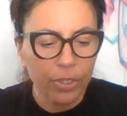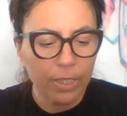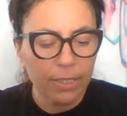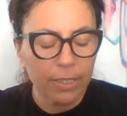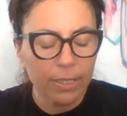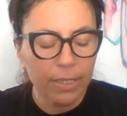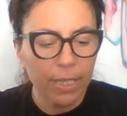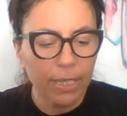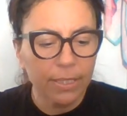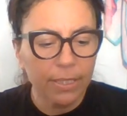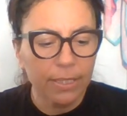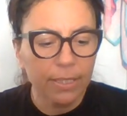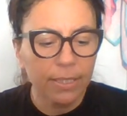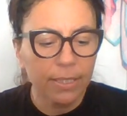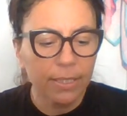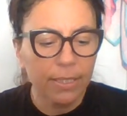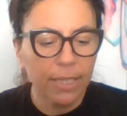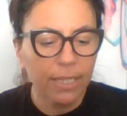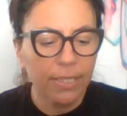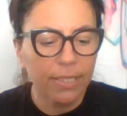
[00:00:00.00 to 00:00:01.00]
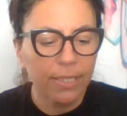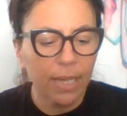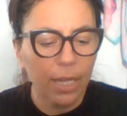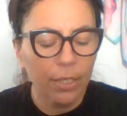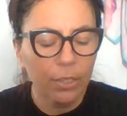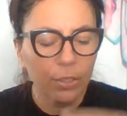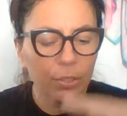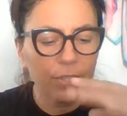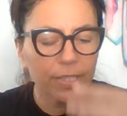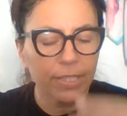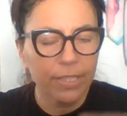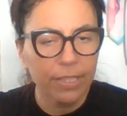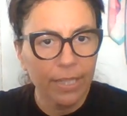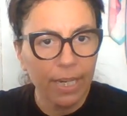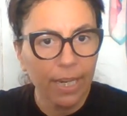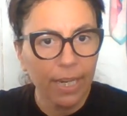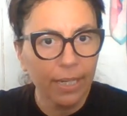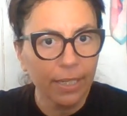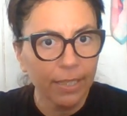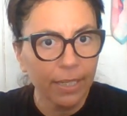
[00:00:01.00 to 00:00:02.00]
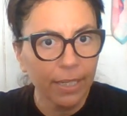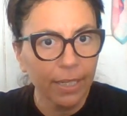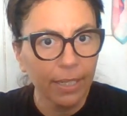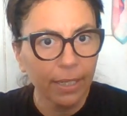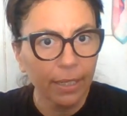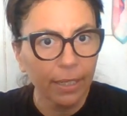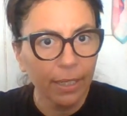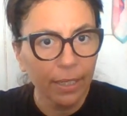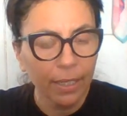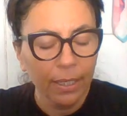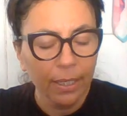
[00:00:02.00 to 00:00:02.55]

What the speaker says: It's understanding.